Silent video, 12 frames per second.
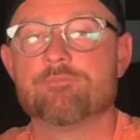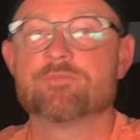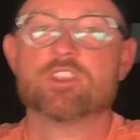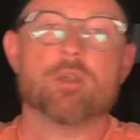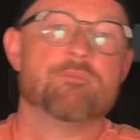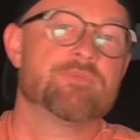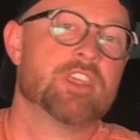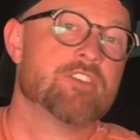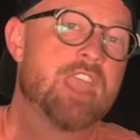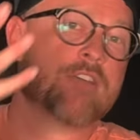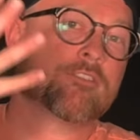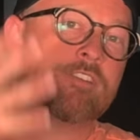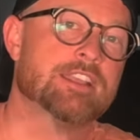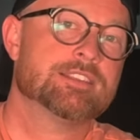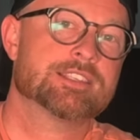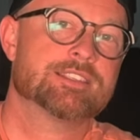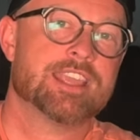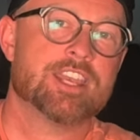So there you have it,
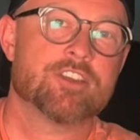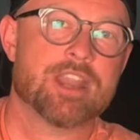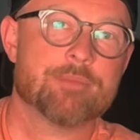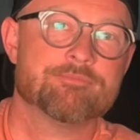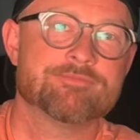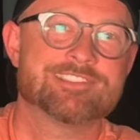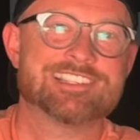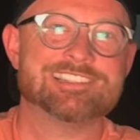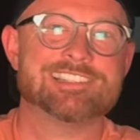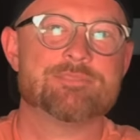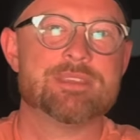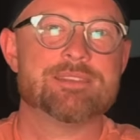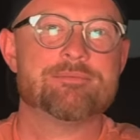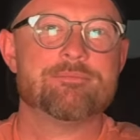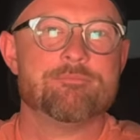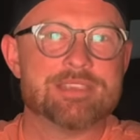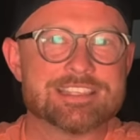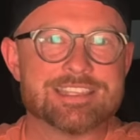friends. The Enneagram, it's a little bit
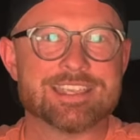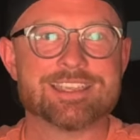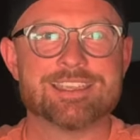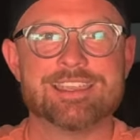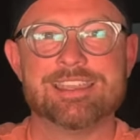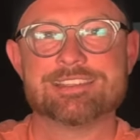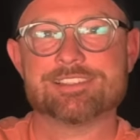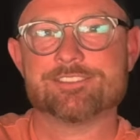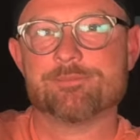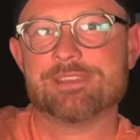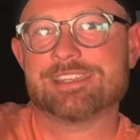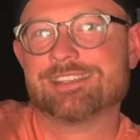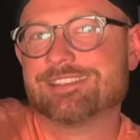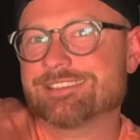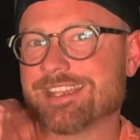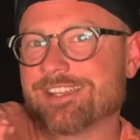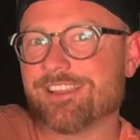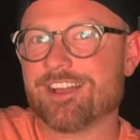mystic, it's a little bit
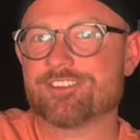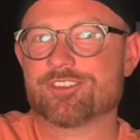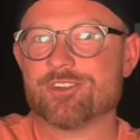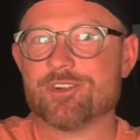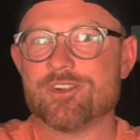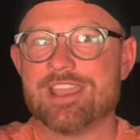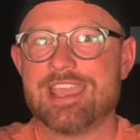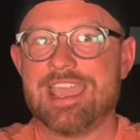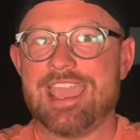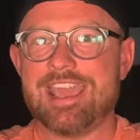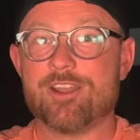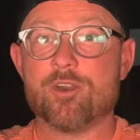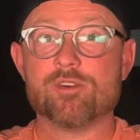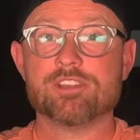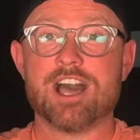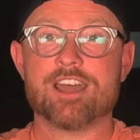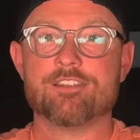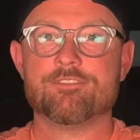psychological, and a whole
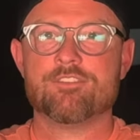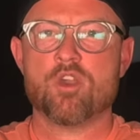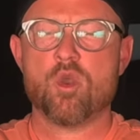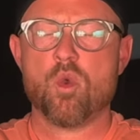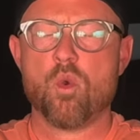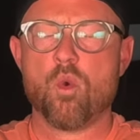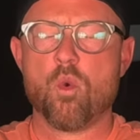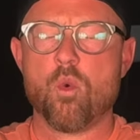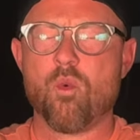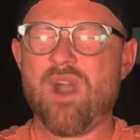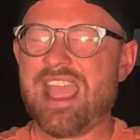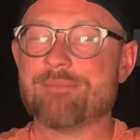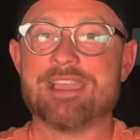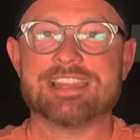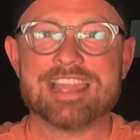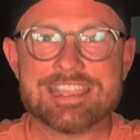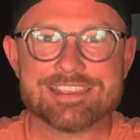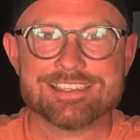lot of, why am I
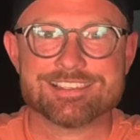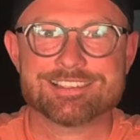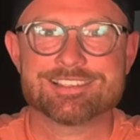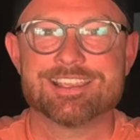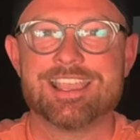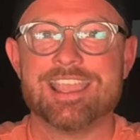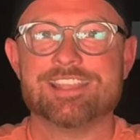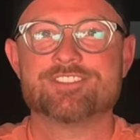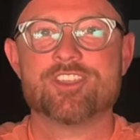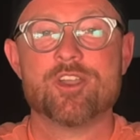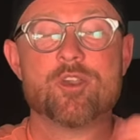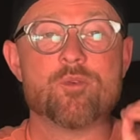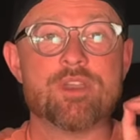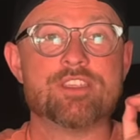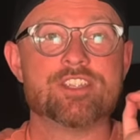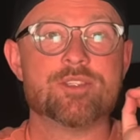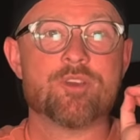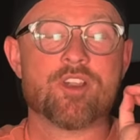like this? And so
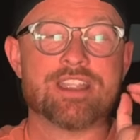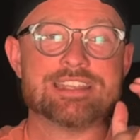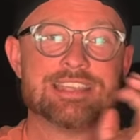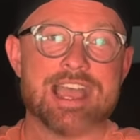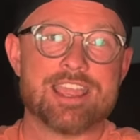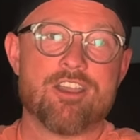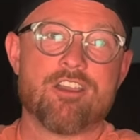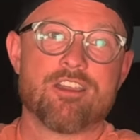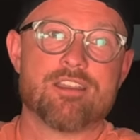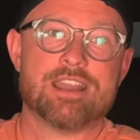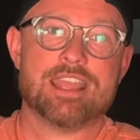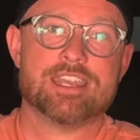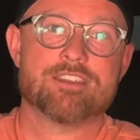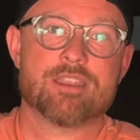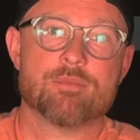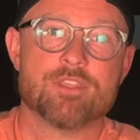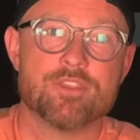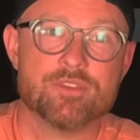whether you are a diehard
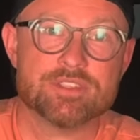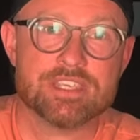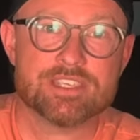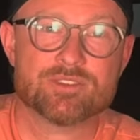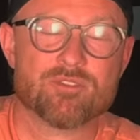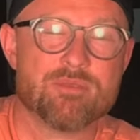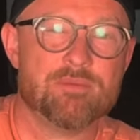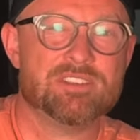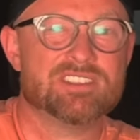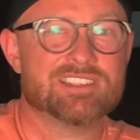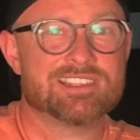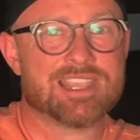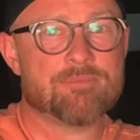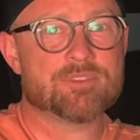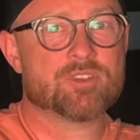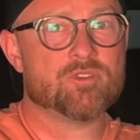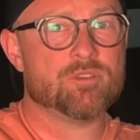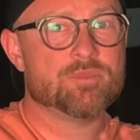Enneagram enthusiast or maybe just a
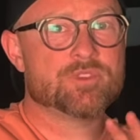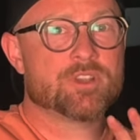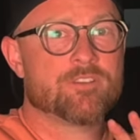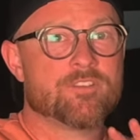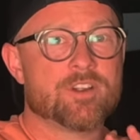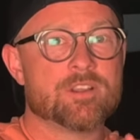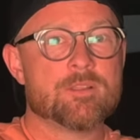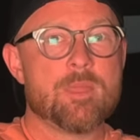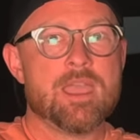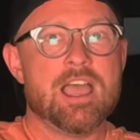skeptical observer,